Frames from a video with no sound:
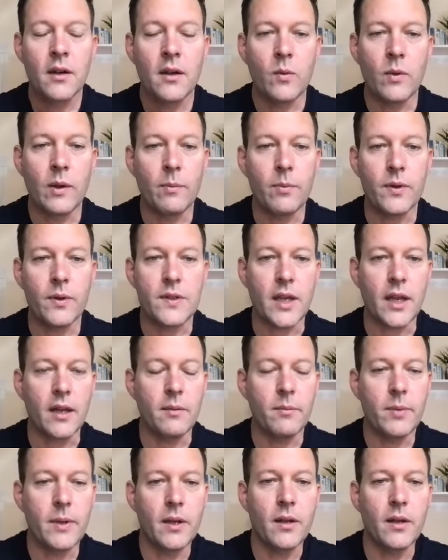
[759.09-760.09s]
We present a
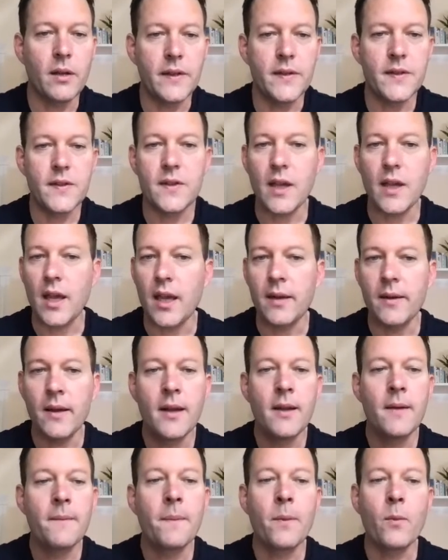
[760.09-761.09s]
bill and say,
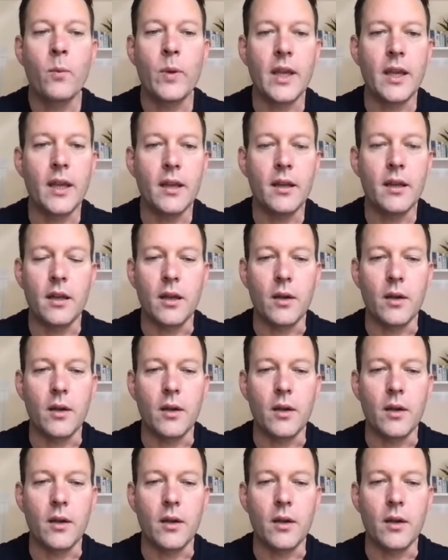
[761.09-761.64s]
we,